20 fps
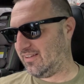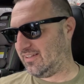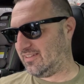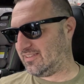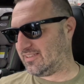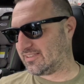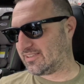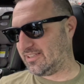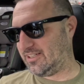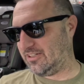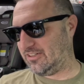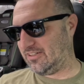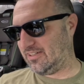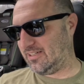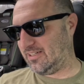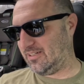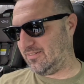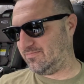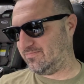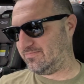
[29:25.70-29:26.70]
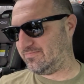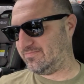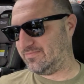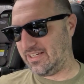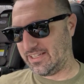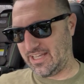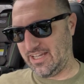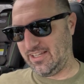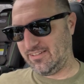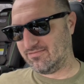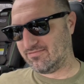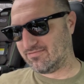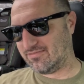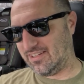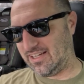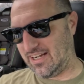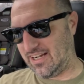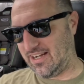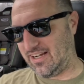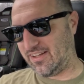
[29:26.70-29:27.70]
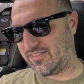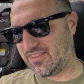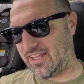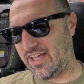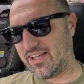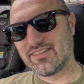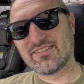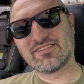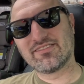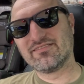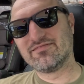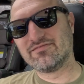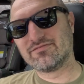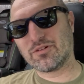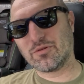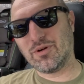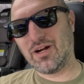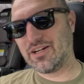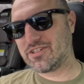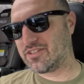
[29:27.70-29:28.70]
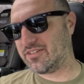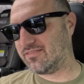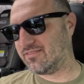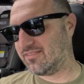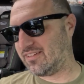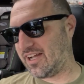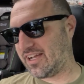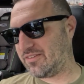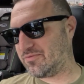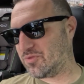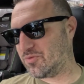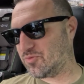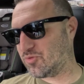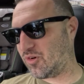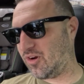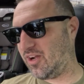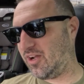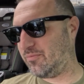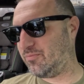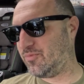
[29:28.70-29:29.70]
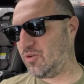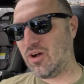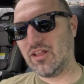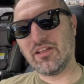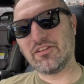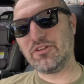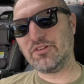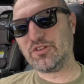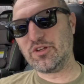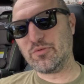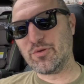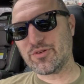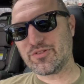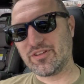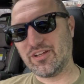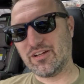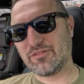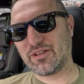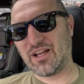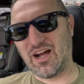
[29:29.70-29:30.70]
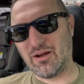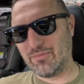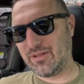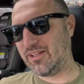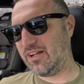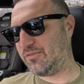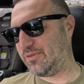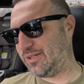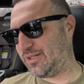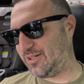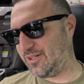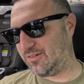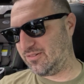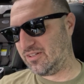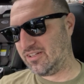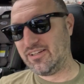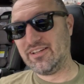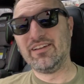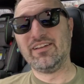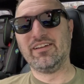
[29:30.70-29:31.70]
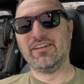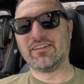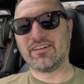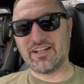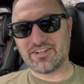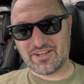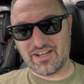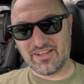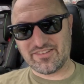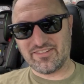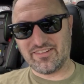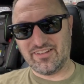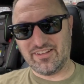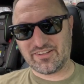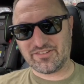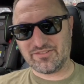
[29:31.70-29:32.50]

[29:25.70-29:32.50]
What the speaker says: So again, thanks for watching. Like and subscribe, do all that YouTuber stuff, comment down below. Catch you guys on the next